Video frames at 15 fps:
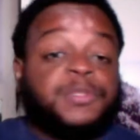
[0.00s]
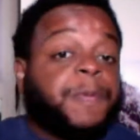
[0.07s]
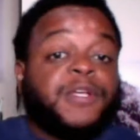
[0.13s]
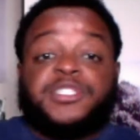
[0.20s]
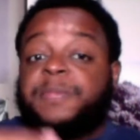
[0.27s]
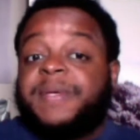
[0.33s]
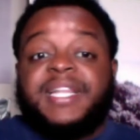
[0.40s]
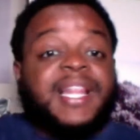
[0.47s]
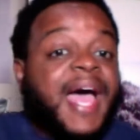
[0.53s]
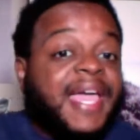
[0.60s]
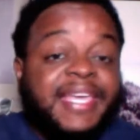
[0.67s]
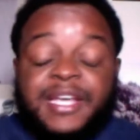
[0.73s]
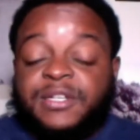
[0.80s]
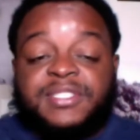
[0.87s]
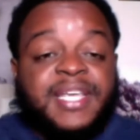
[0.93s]
you're supposed to be
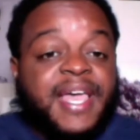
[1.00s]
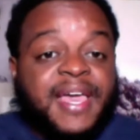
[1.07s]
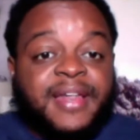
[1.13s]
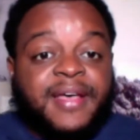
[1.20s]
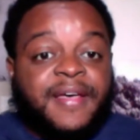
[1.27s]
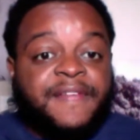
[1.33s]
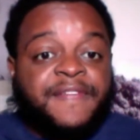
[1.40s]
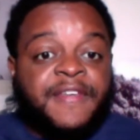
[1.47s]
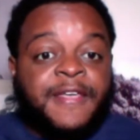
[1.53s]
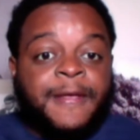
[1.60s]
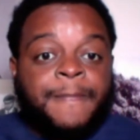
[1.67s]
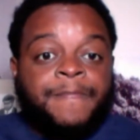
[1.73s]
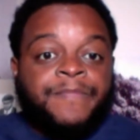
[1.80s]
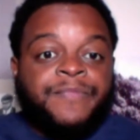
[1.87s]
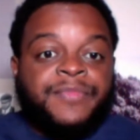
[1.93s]
light years ahead of,
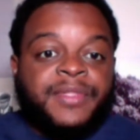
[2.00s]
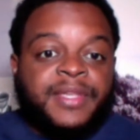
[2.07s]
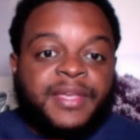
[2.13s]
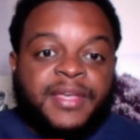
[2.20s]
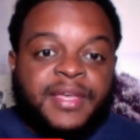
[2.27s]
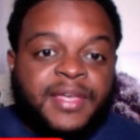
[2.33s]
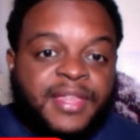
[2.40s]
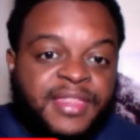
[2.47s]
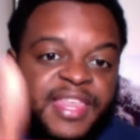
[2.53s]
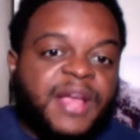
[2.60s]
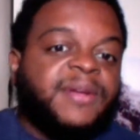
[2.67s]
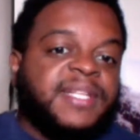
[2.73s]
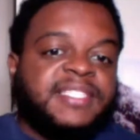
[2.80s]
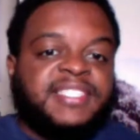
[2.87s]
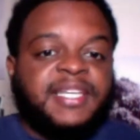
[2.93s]

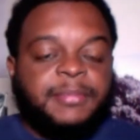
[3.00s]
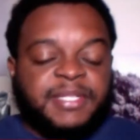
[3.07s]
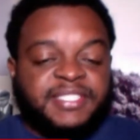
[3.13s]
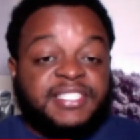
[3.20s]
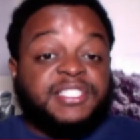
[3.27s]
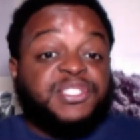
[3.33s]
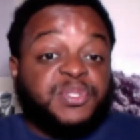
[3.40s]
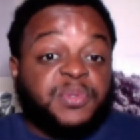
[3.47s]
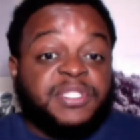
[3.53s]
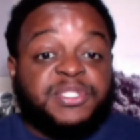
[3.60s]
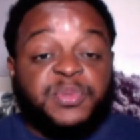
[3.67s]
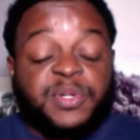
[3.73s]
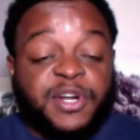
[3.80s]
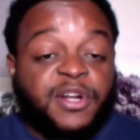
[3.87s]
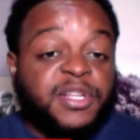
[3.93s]
they're the team that sends you
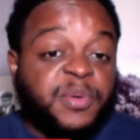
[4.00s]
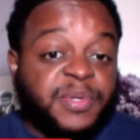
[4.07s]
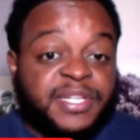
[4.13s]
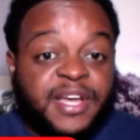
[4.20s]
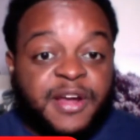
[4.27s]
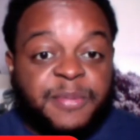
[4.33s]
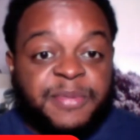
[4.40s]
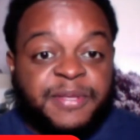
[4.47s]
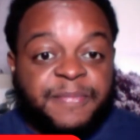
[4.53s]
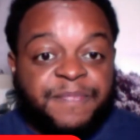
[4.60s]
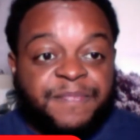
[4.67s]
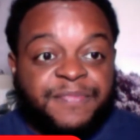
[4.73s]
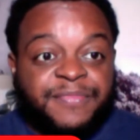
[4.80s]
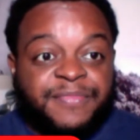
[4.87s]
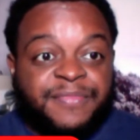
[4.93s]
into an early retirement.
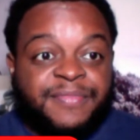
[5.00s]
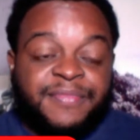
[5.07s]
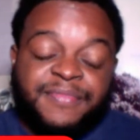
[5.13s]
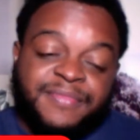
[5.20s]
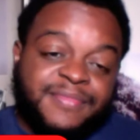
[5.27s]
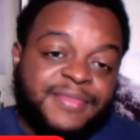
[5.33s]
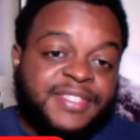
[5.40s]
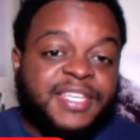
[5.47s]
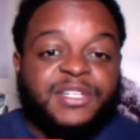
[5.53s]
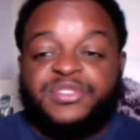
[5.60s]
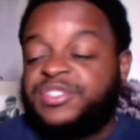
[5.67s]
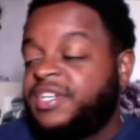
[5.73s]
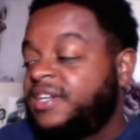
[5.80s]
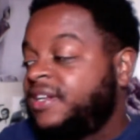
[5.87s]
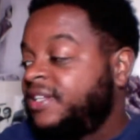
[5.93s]

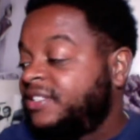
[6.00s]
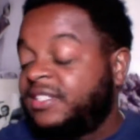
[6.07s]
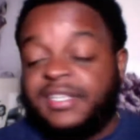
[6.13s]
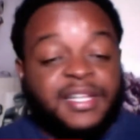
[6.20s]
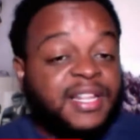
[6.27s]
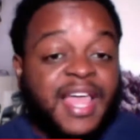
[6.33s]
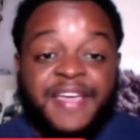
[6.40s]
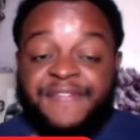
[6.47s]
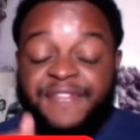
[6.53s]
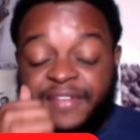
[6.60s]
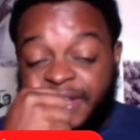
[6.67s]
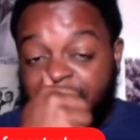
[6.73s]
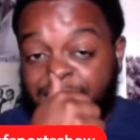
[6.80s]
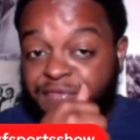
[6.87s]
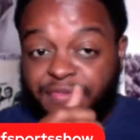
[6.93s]
It's interesting. Life,
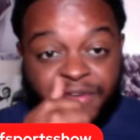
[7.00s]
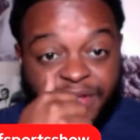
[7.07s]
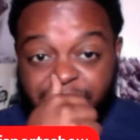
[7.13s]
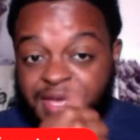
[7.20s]
life,